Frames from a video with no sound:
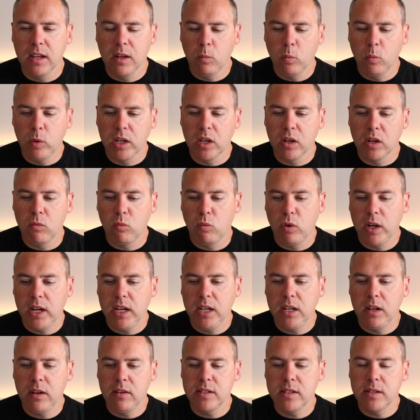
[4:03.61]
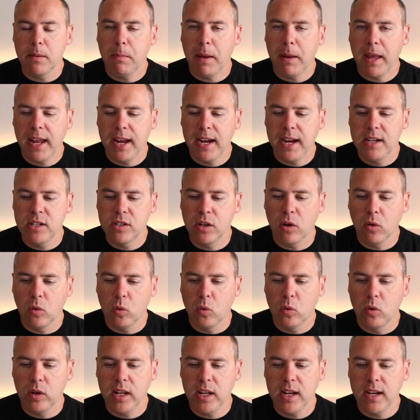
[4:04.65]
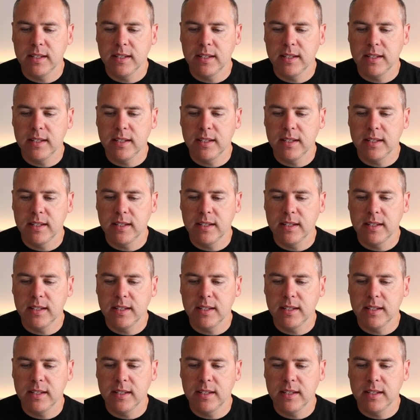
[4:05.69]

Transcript: We can reuse a page that already